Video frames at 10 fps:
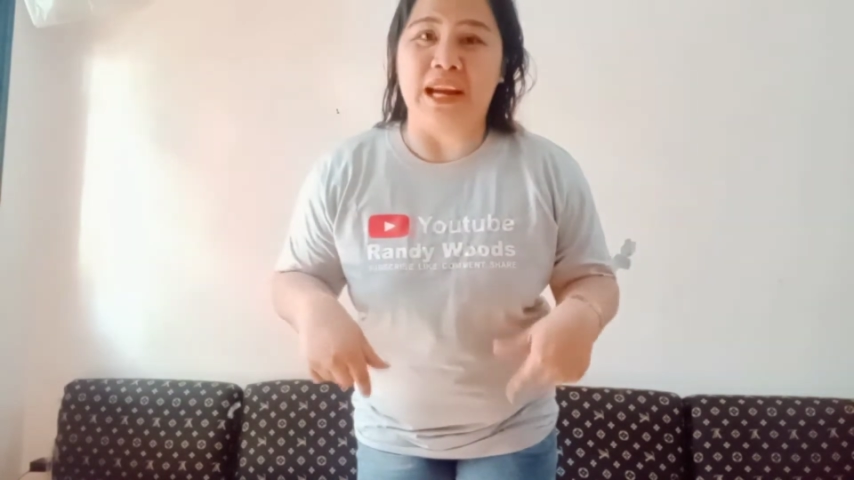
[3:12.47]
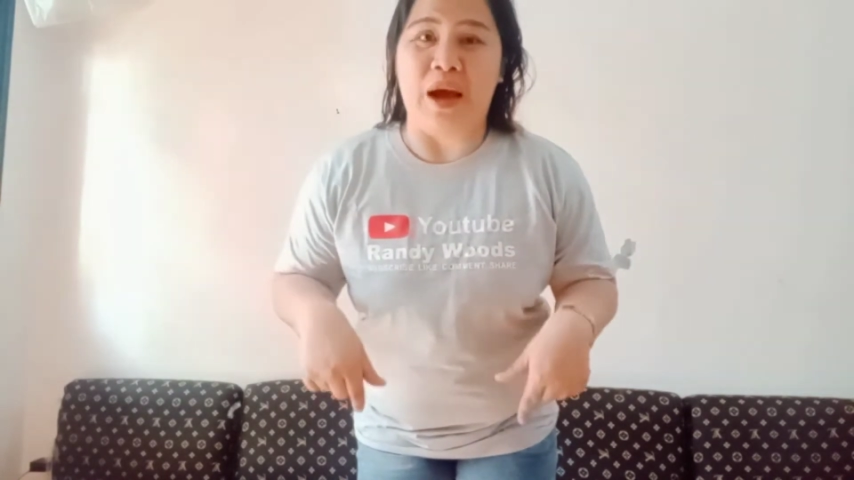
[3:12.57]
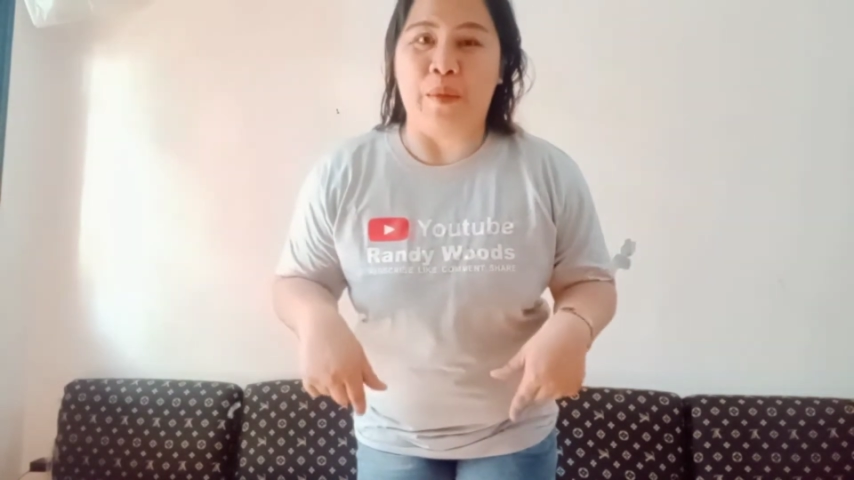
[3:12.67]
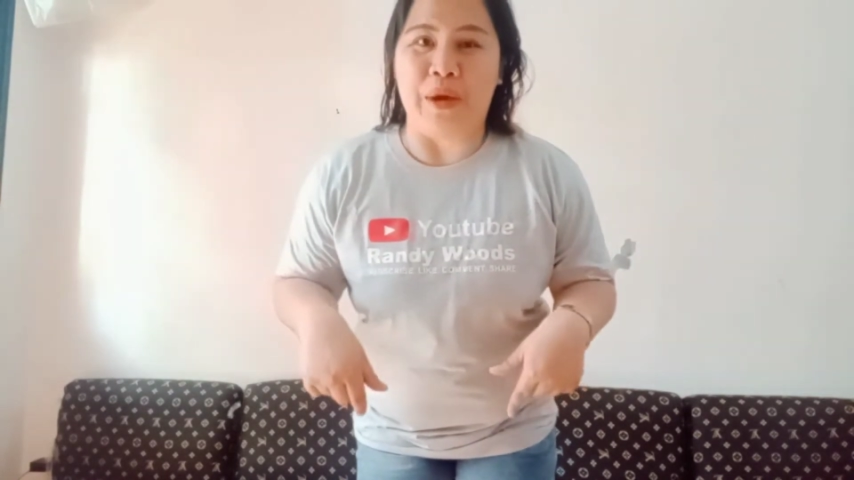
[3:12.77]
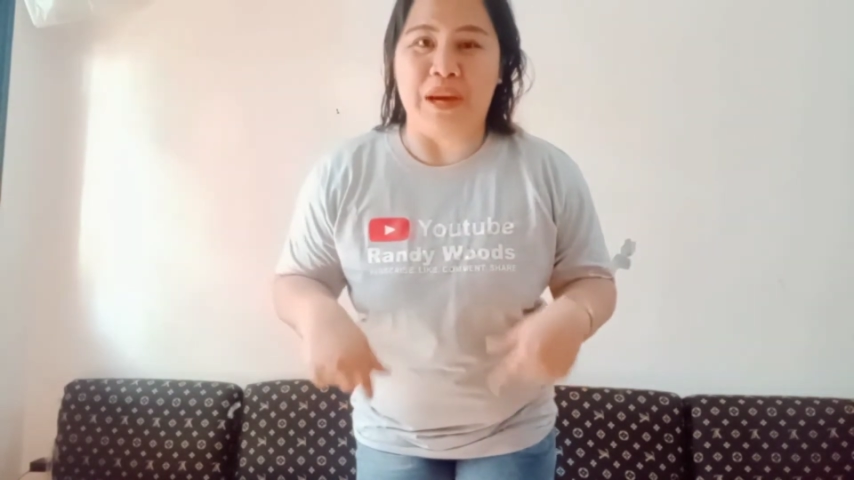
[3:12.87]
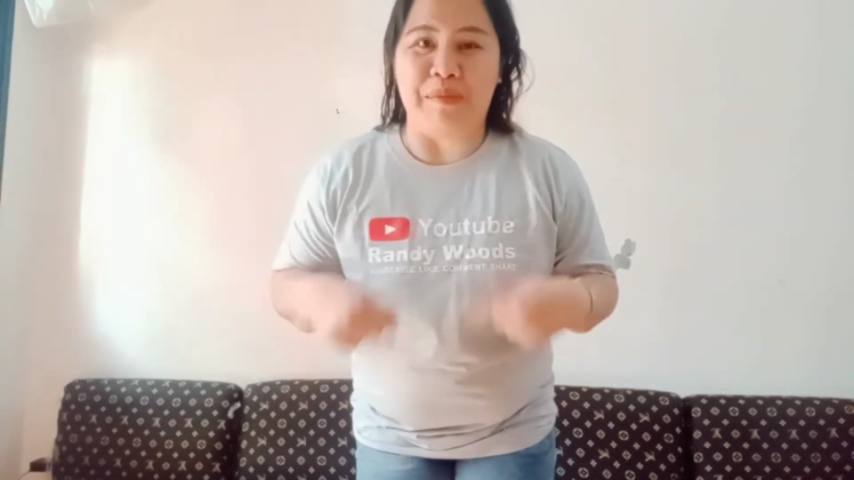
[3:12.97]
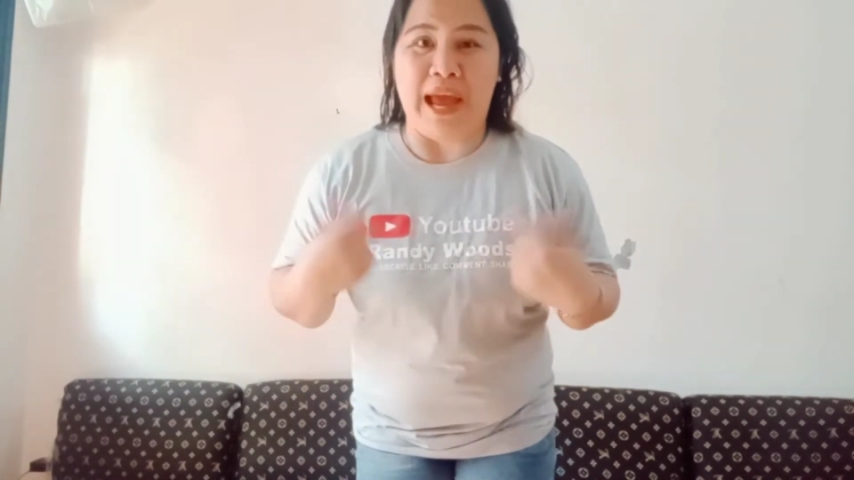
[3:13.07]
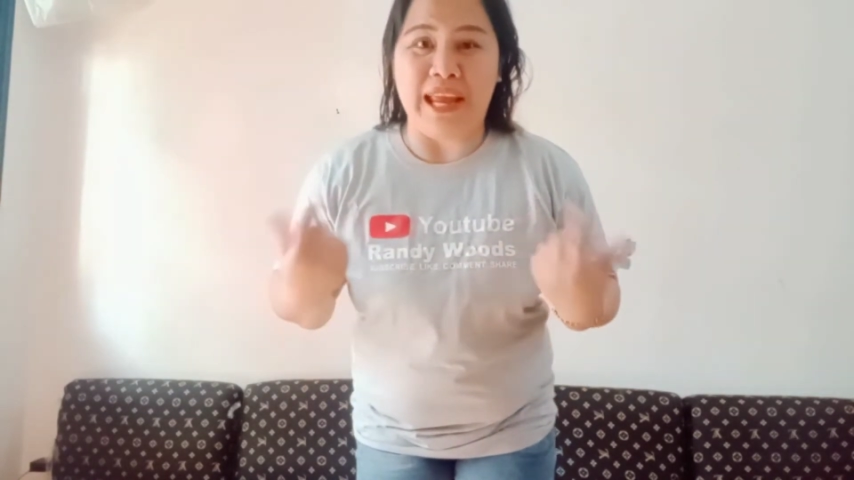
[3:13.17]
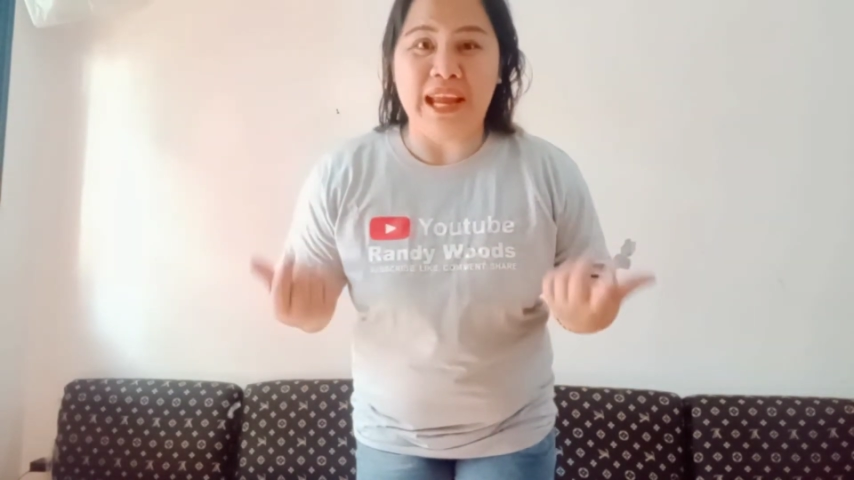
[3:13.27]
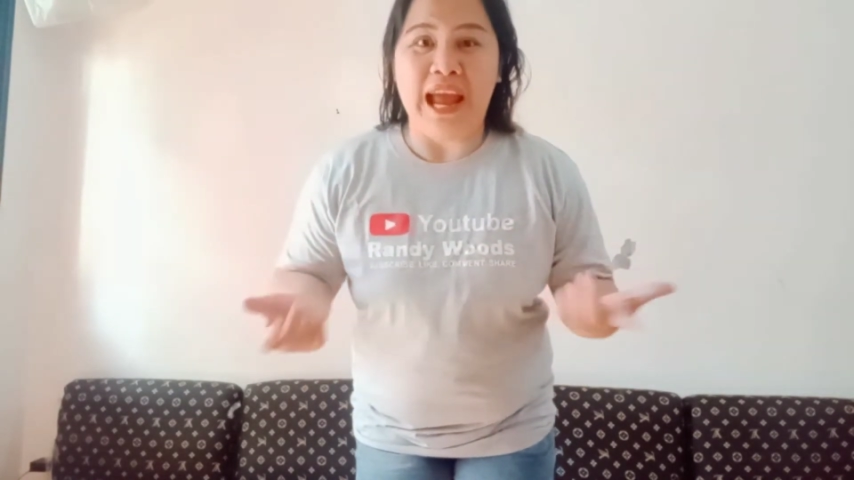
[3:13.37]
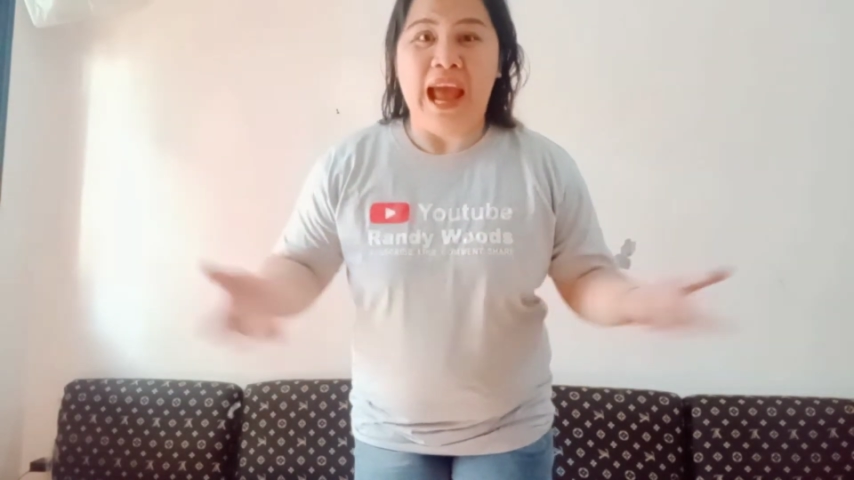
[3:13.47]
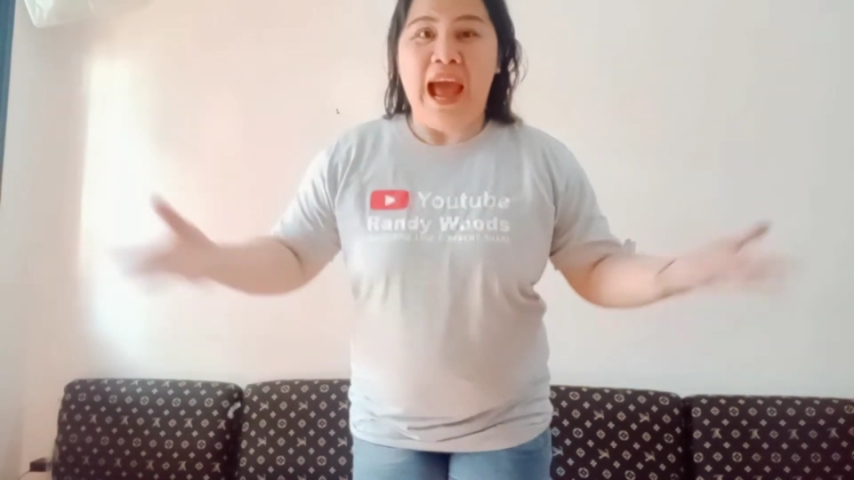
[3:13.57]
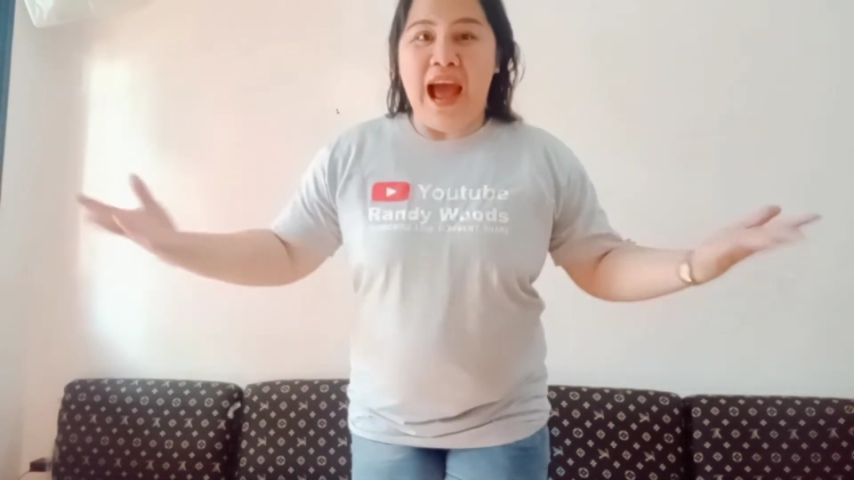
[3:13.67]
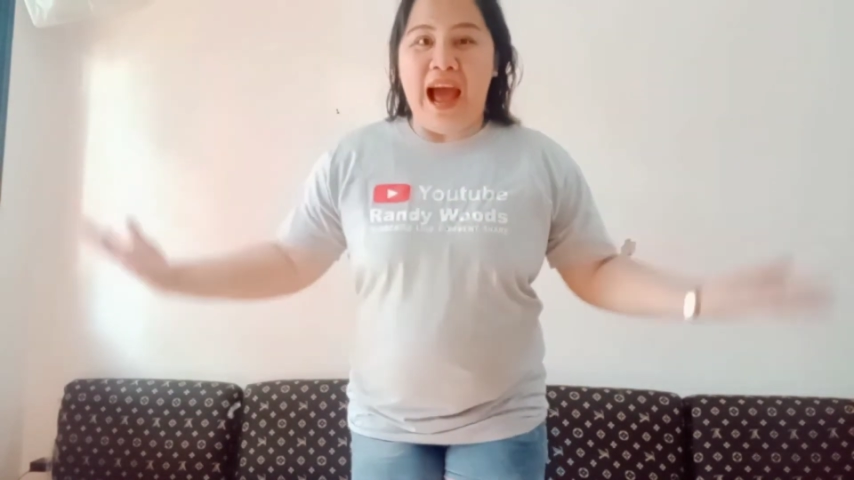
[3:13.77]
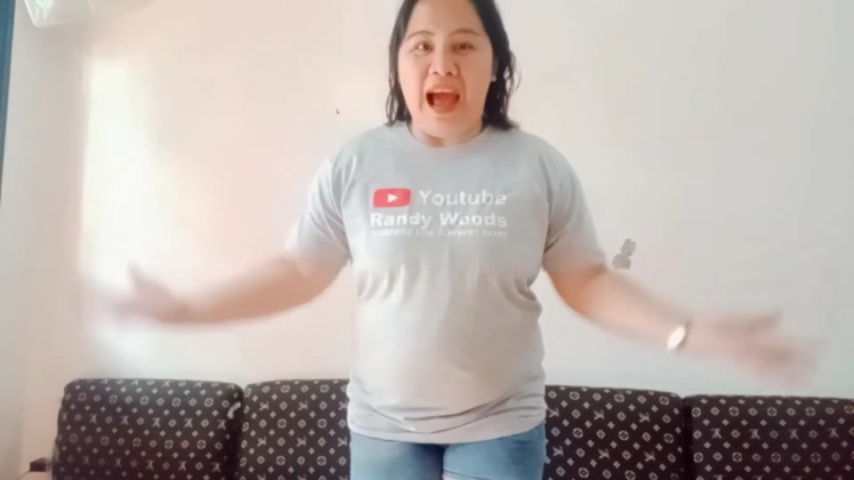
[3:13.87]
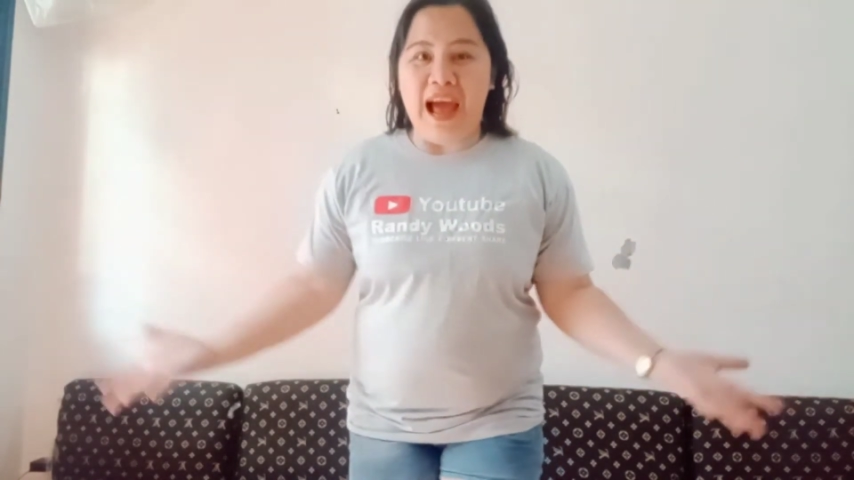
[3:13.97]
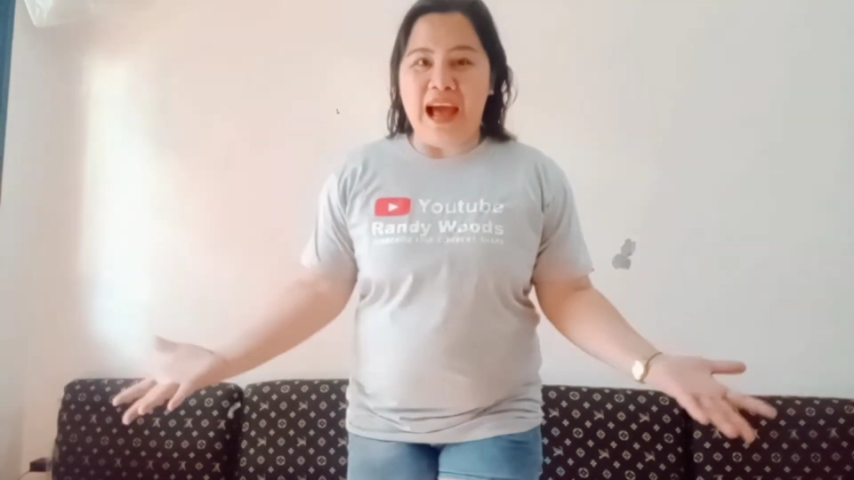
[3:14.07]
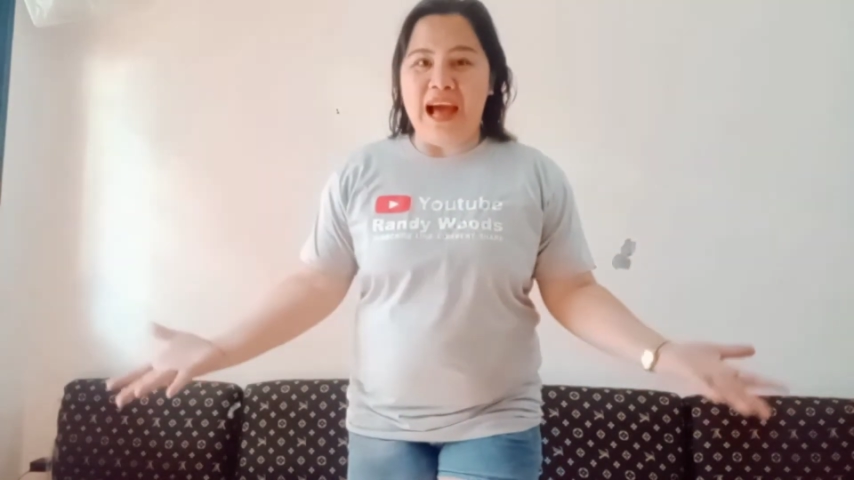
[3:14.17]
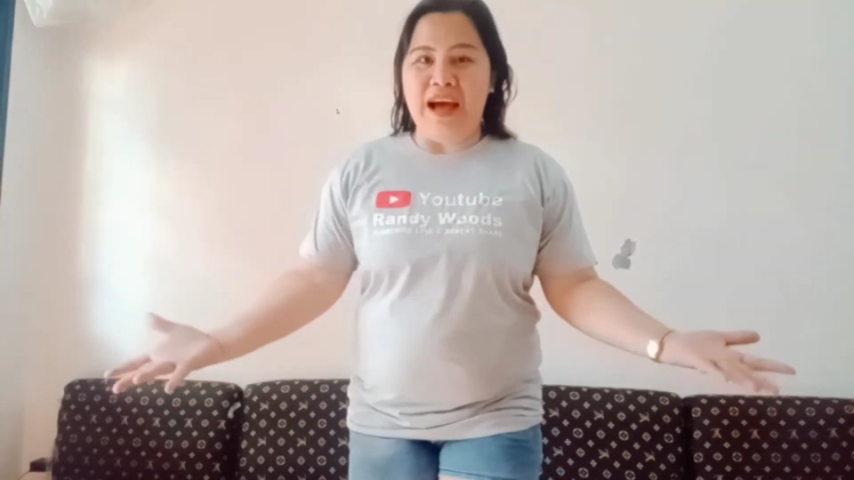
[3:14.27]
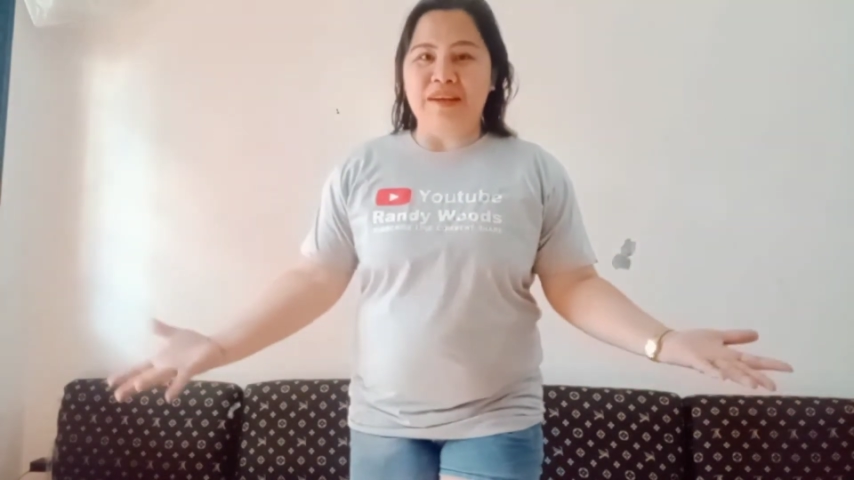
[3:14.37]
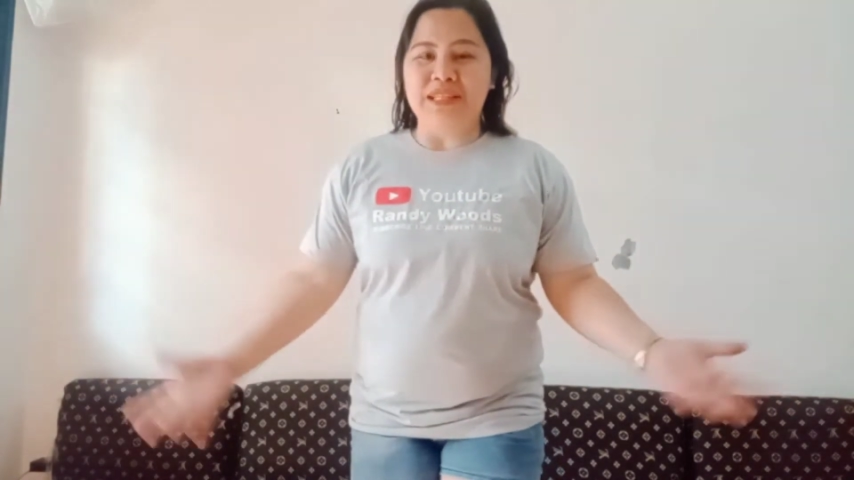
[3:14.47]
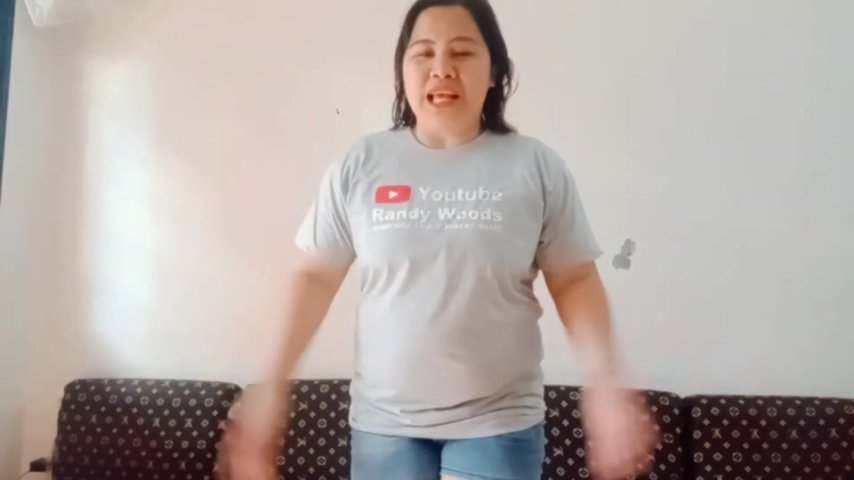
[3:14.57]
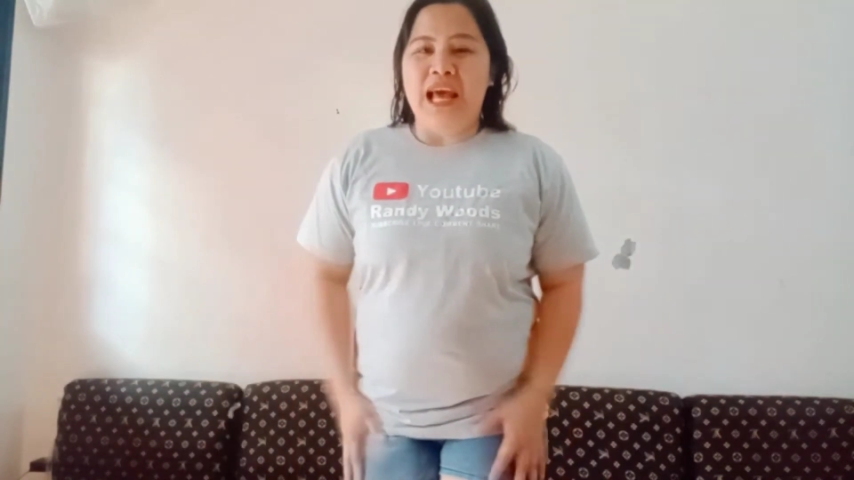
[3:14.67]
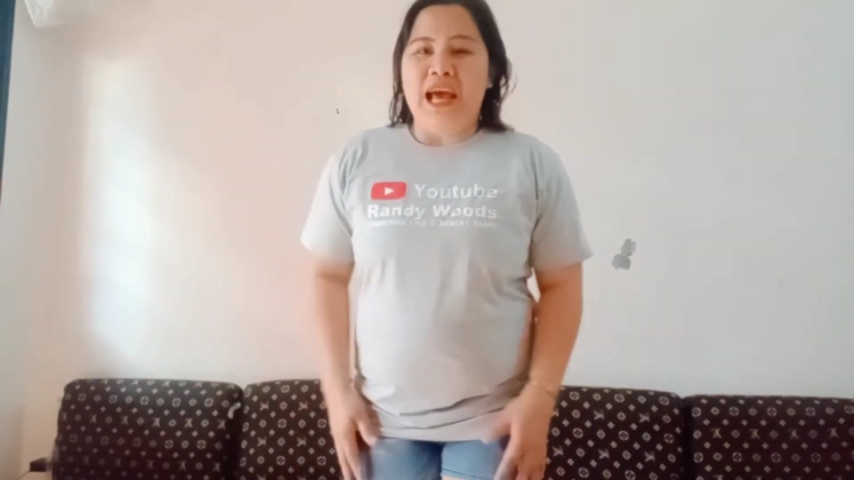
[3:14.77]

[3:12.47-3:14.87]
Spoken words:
now in my house!